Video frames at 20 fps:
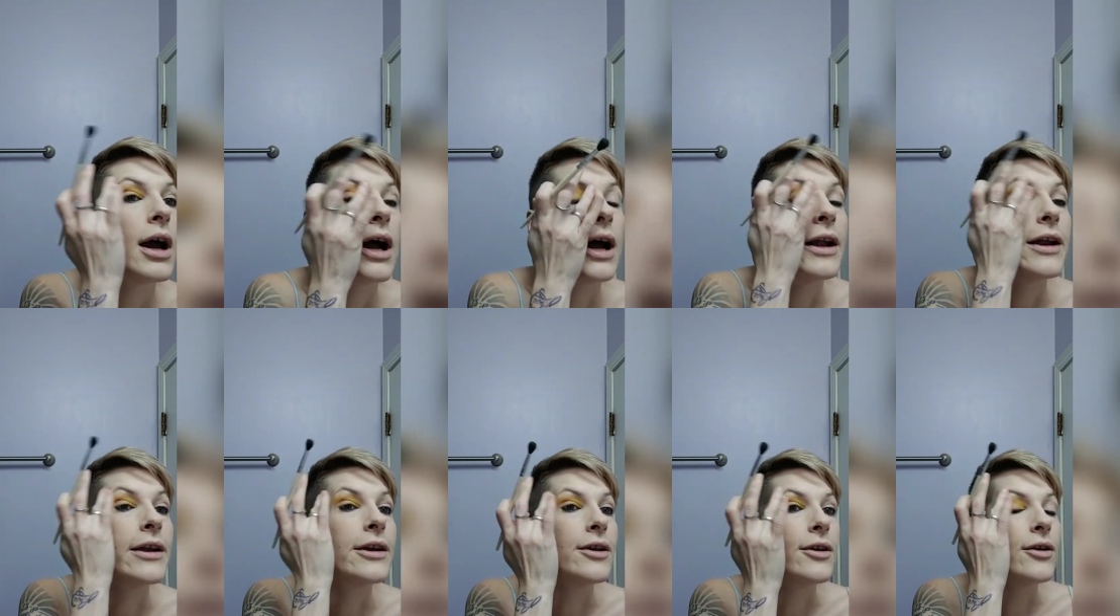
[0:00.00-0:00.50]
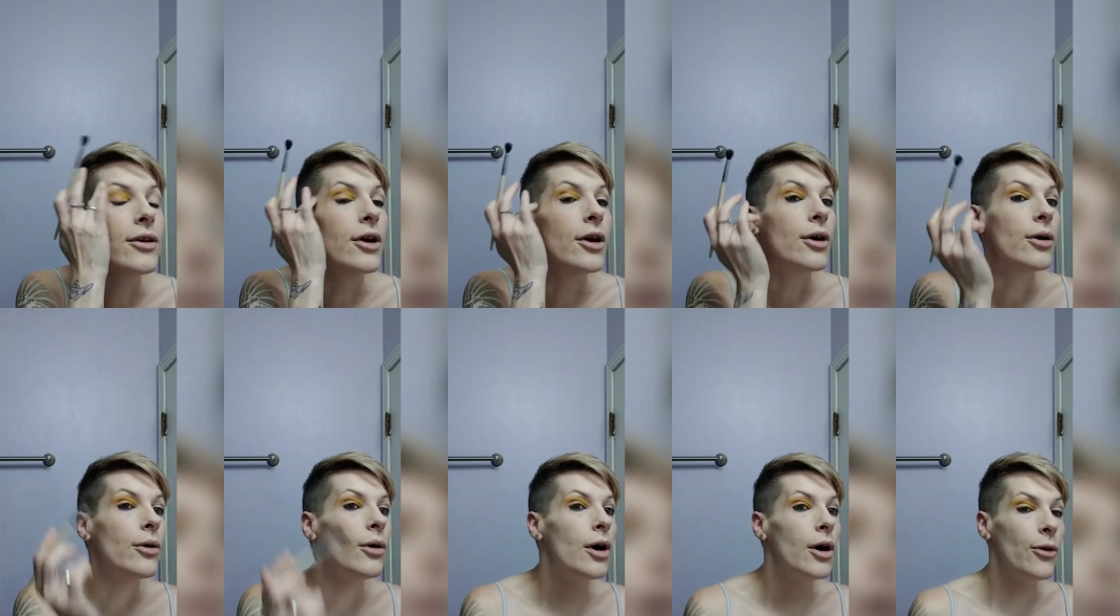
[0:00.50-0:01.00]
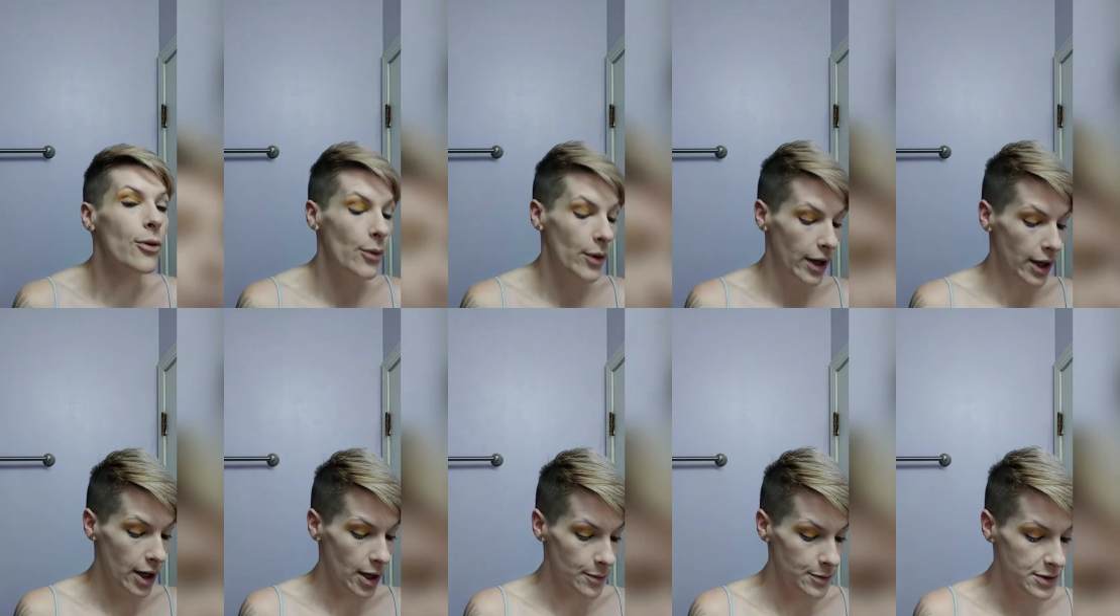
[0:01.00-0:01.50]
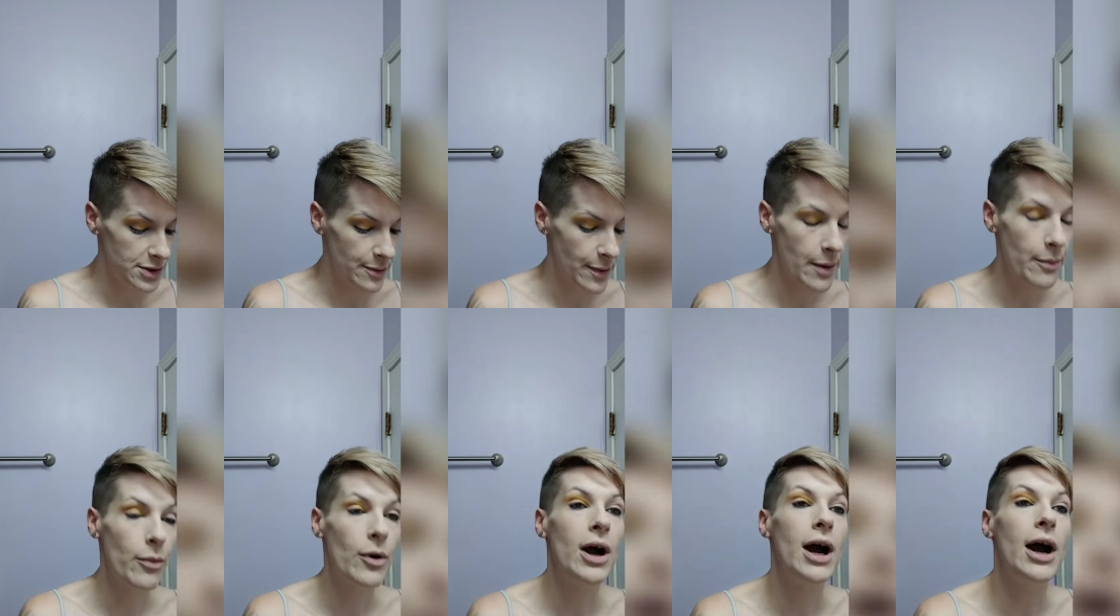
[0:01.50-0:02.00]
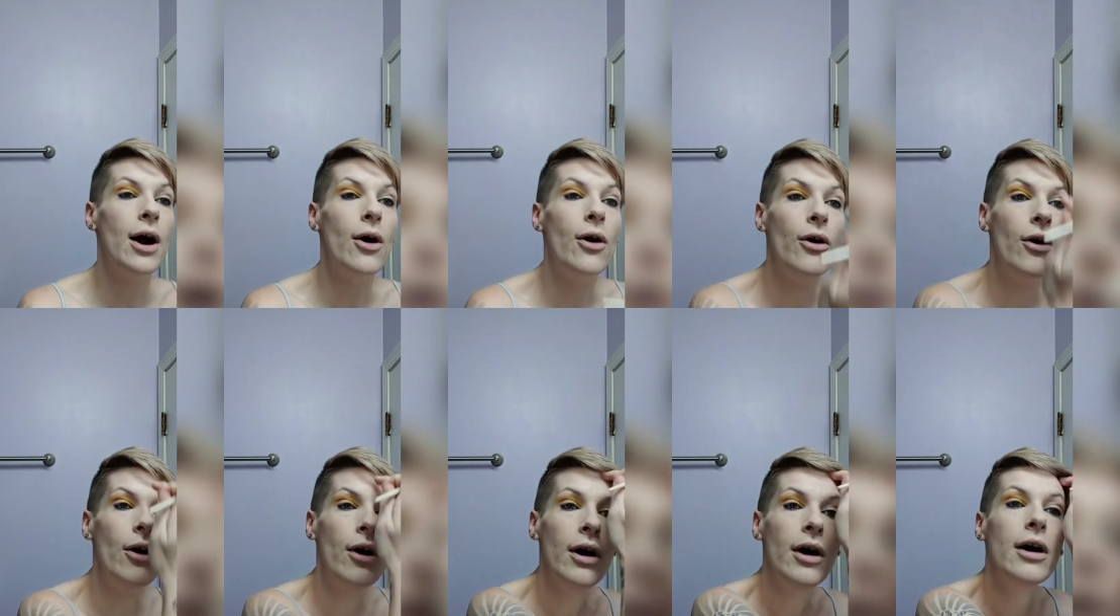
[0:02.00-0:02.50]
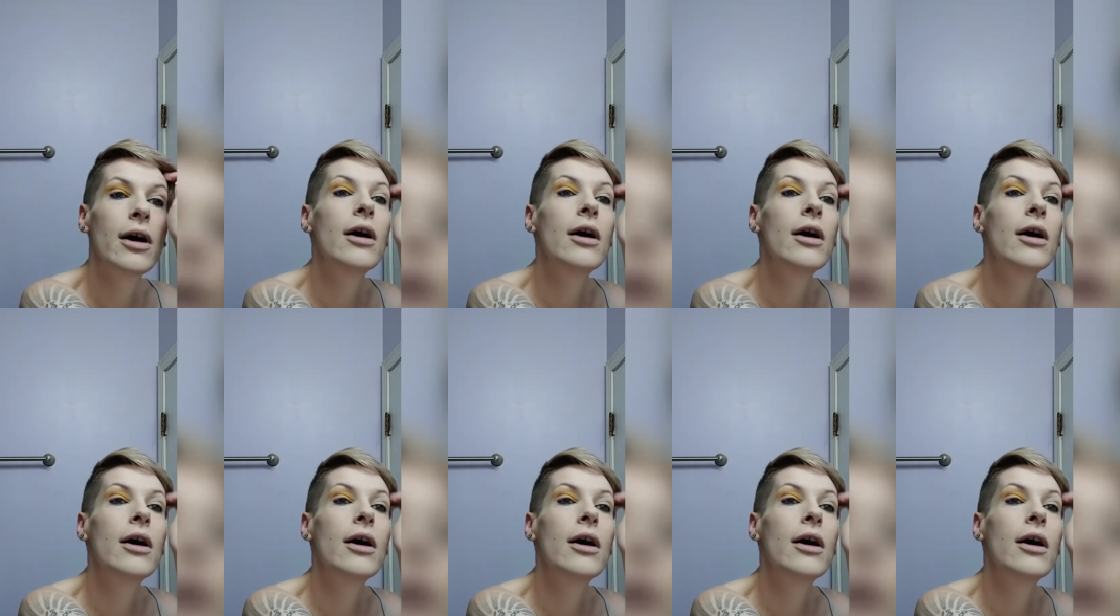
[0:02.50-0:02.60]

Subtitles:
I didn't go all the way up to my brow.